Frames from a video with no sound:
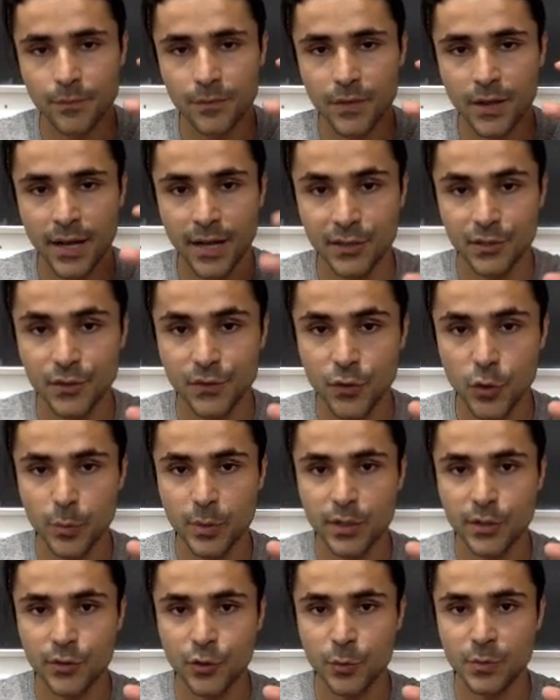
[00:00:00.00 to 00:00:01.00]

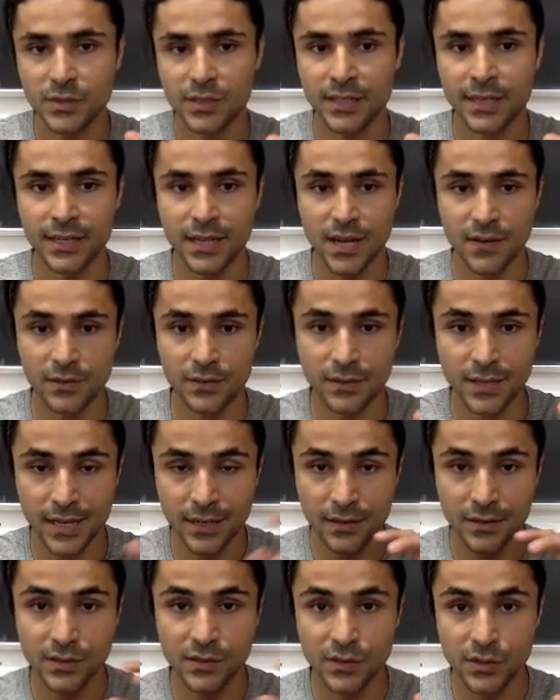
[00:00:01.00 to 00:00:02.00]
hydrophobic groups, again, have the
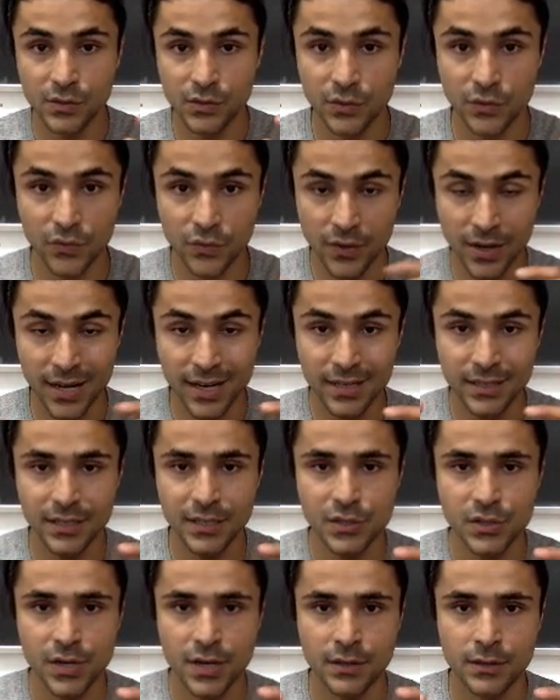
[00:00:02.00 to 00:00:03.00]
tendency to find
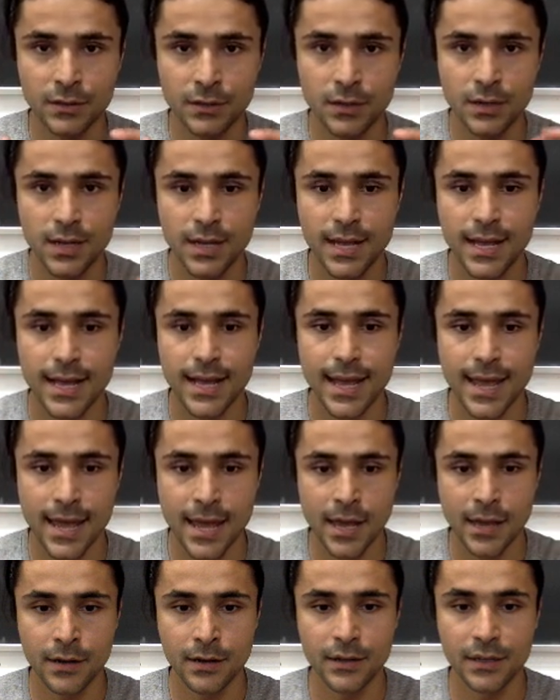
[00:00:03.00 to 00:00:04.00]
each other
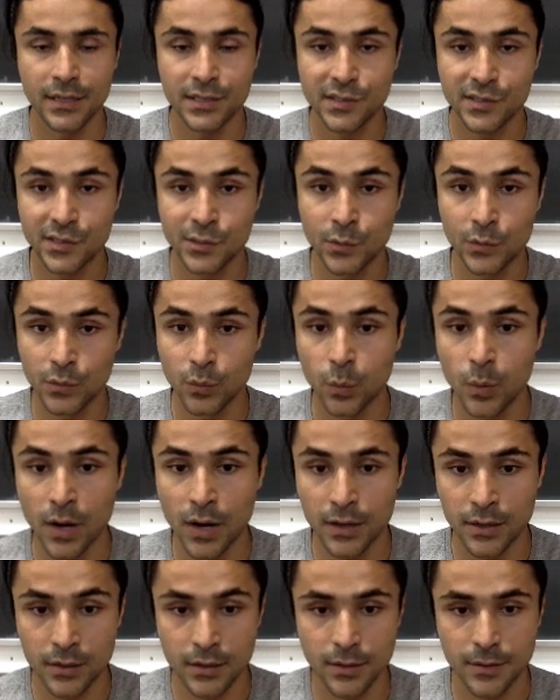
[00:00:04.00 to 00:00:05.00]
and exclude
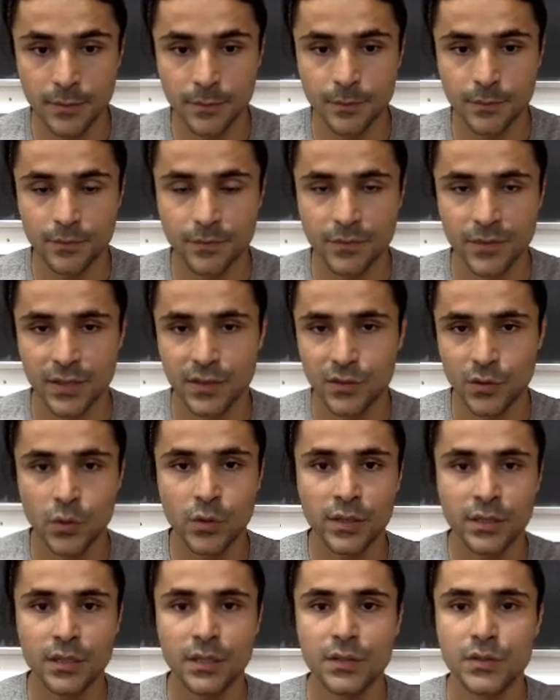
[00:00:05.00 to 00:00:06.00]
water. That's
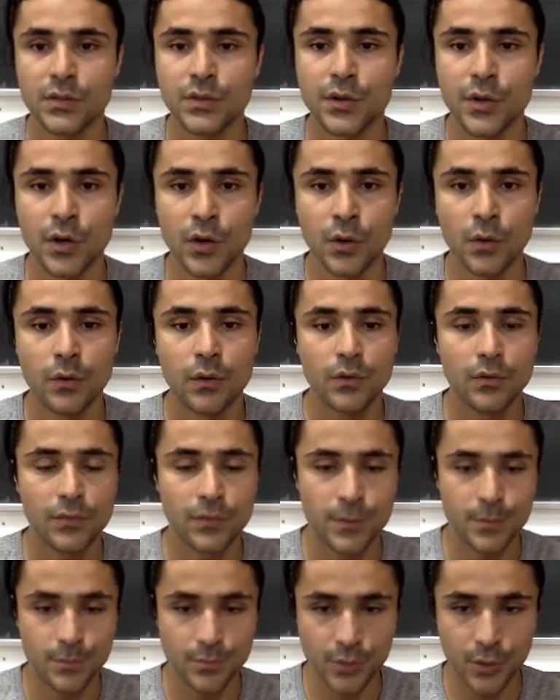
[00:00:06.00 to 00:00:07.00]
all you need to know
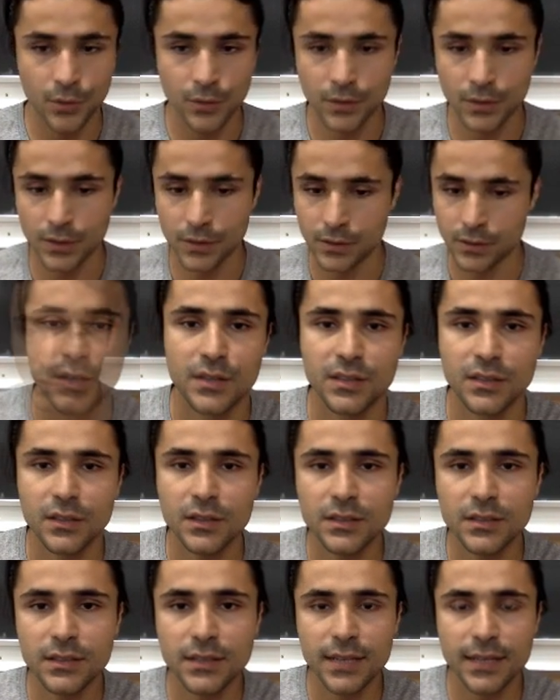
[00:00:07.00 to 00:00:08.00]
from proteins. So
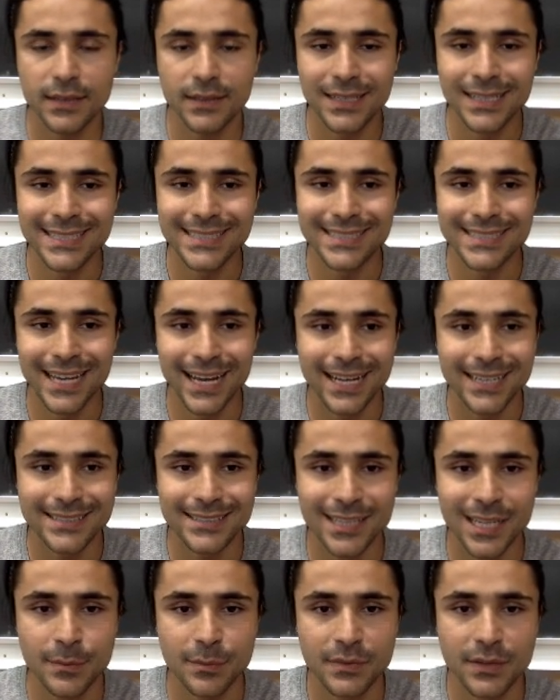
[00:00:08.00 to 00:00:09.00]
let's look at the exact
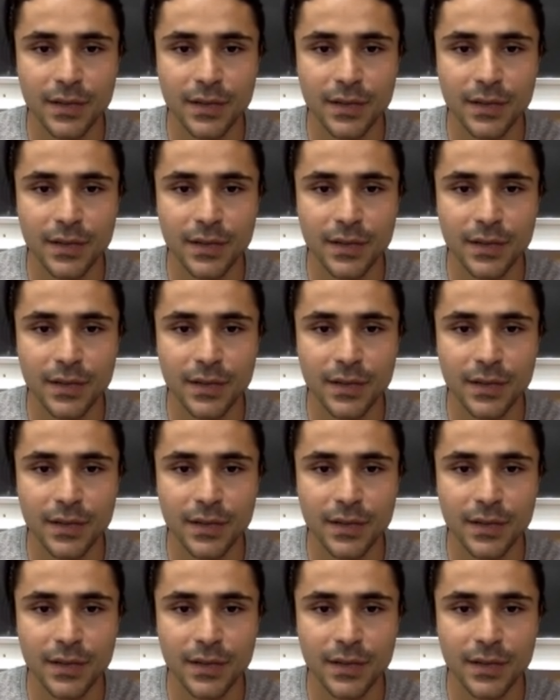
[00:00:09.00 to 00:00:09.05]
same